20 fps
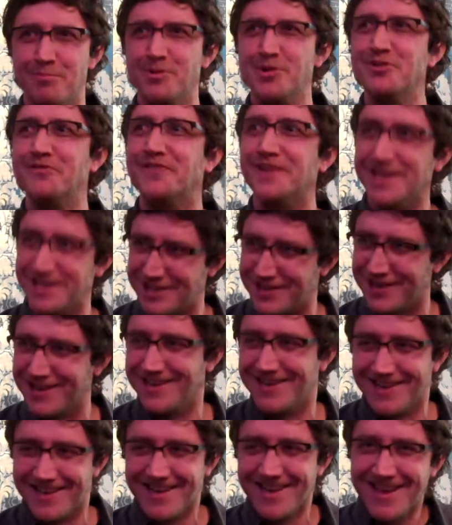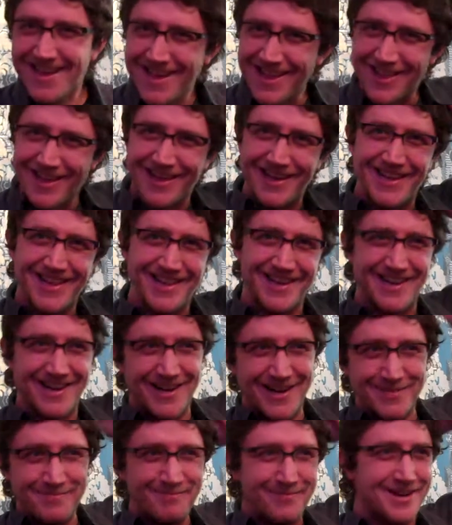are the movies that, that, that
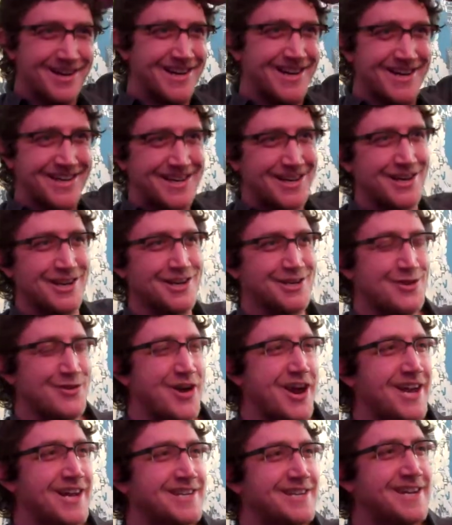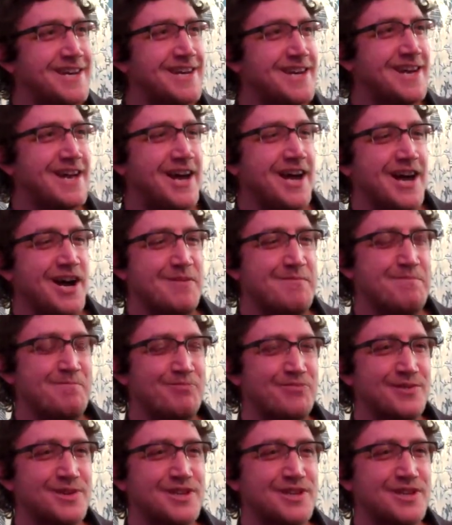I'm uh, going to direct? Um,